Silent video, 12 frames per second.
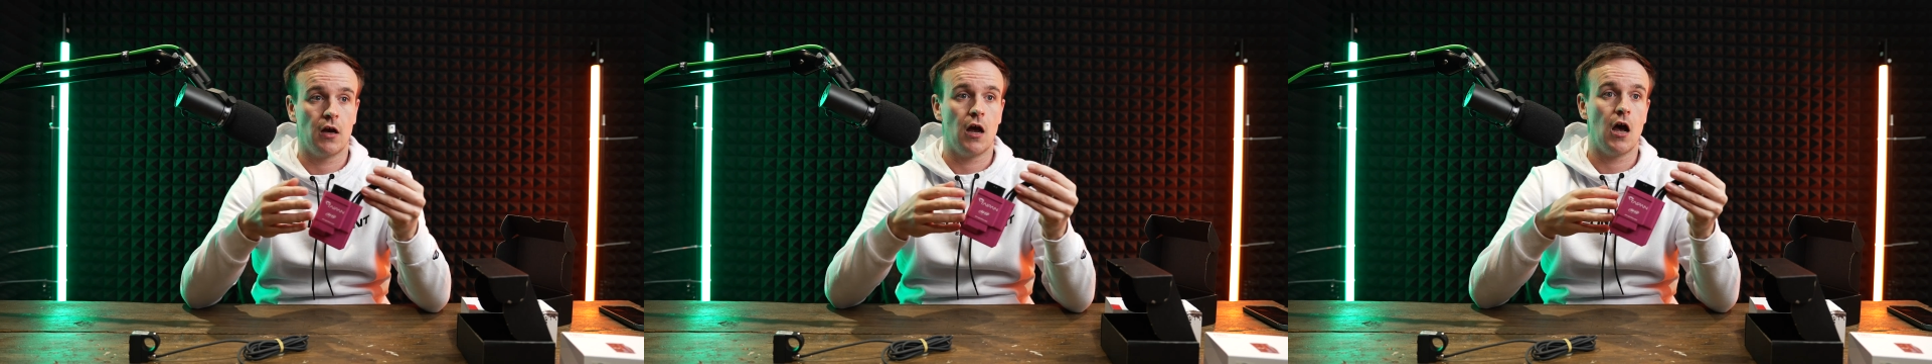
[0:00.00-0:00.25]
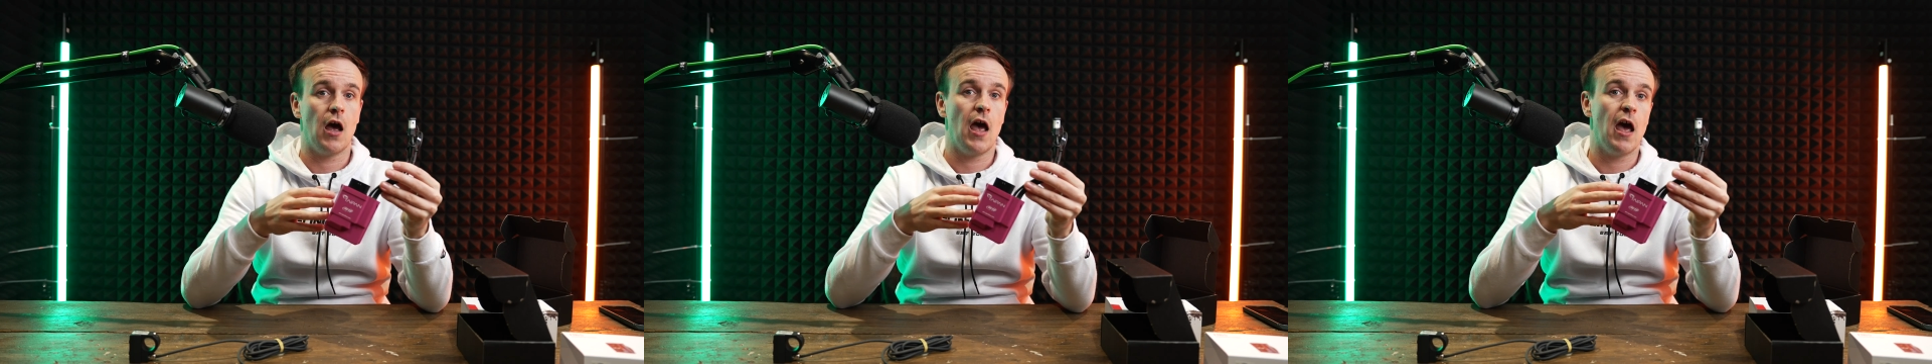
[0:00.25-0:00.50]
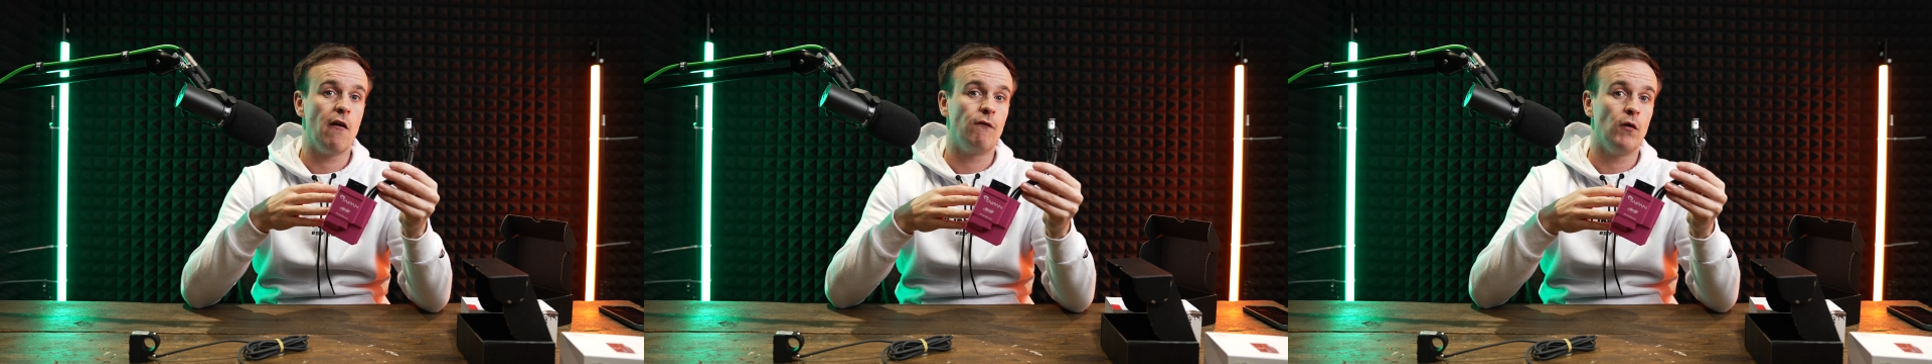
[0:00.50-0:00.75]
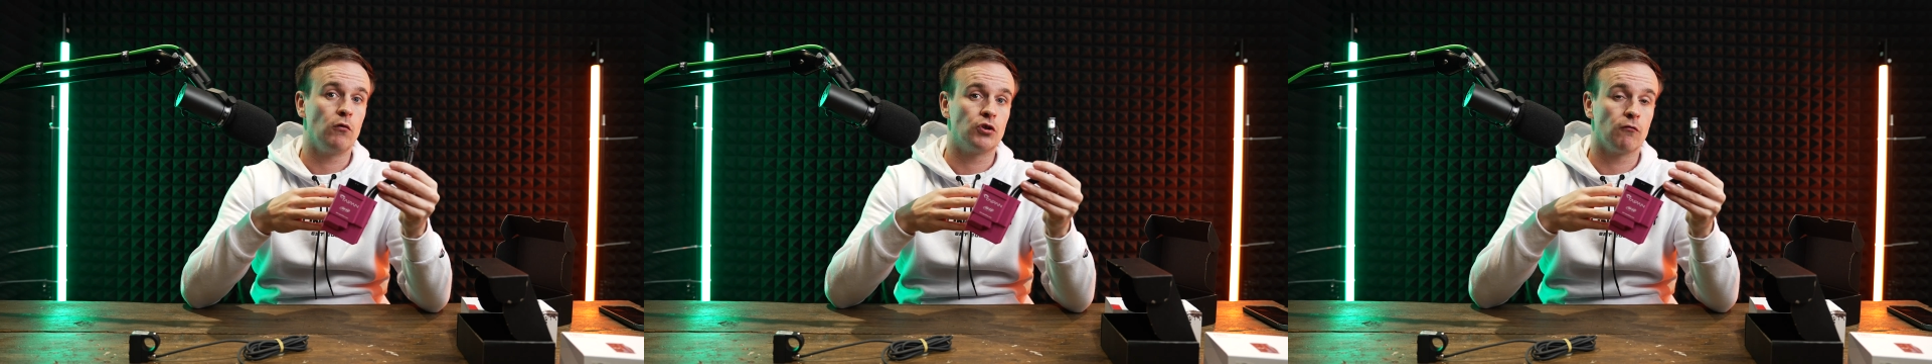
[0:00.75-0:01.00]
uh, air
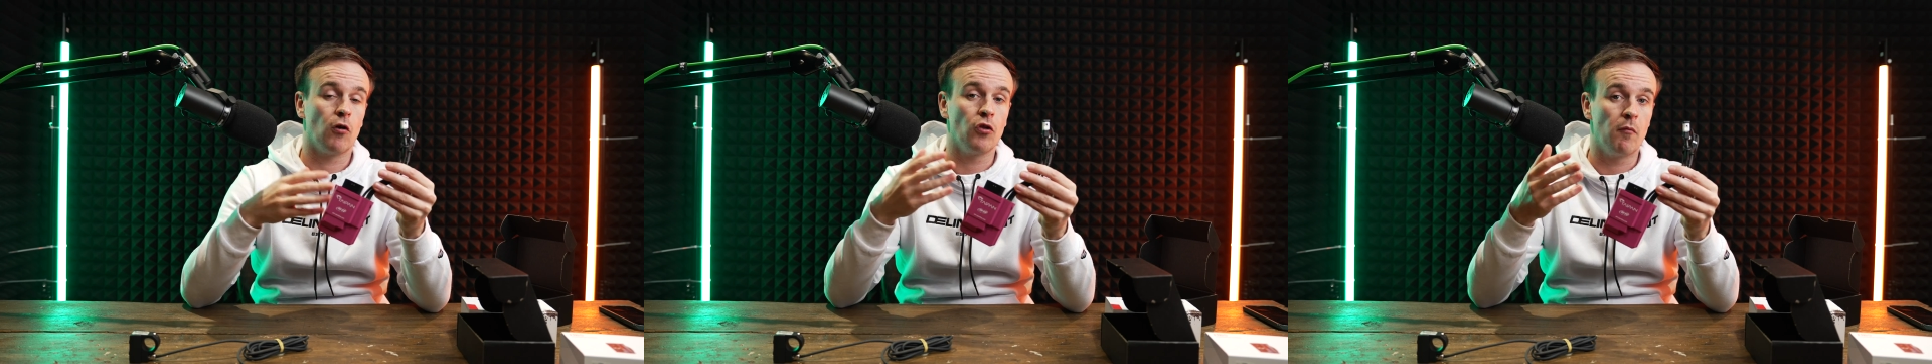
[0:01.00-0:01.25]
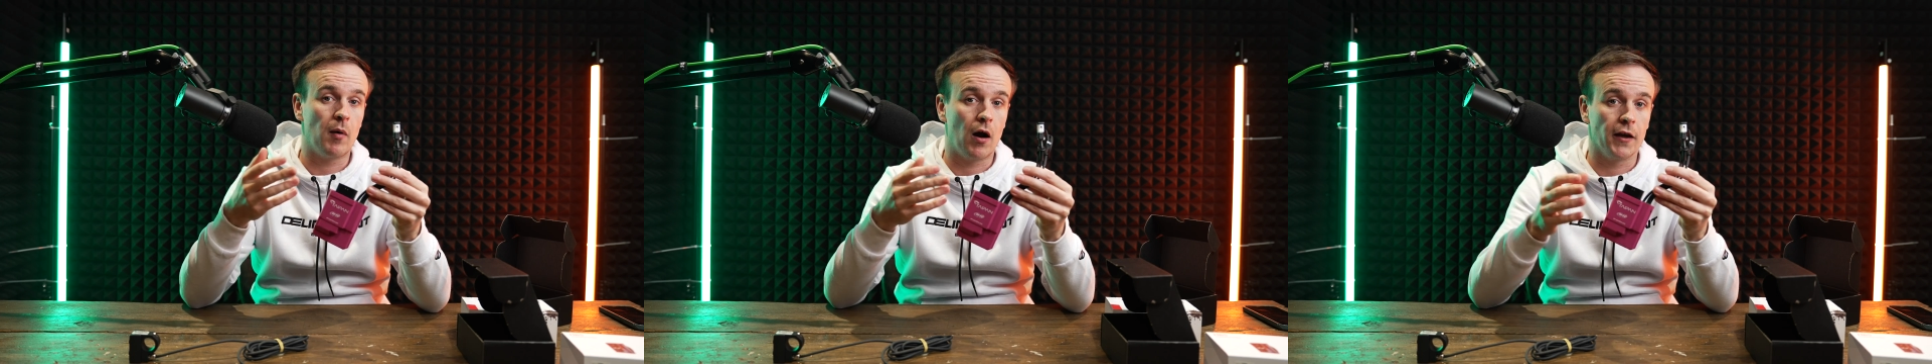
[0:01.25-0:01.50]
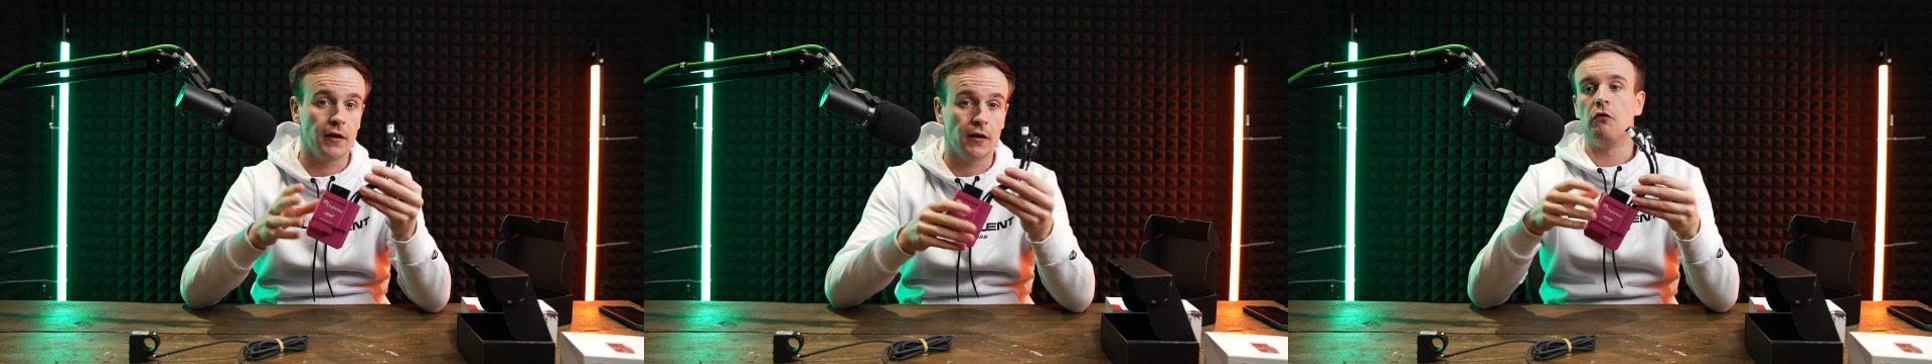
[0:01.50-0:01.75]
filter on the bike,